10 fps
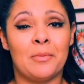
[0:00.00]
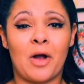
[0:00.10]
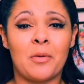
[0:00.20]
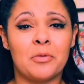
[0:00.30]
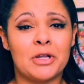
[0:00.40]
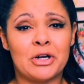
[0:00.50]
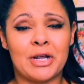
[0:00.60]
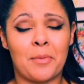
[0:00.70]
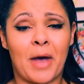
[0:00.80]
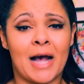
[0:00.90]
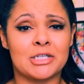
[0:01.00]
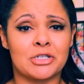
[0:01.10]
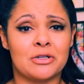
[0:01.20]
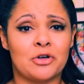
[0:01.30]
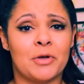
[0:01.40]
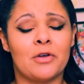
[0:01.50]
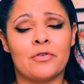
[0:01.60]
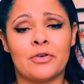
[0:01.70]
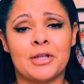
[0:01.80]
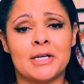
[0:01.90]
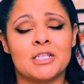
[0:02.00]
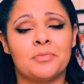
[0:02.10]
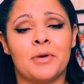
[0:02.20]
Probably going to get bashed a little bit for this,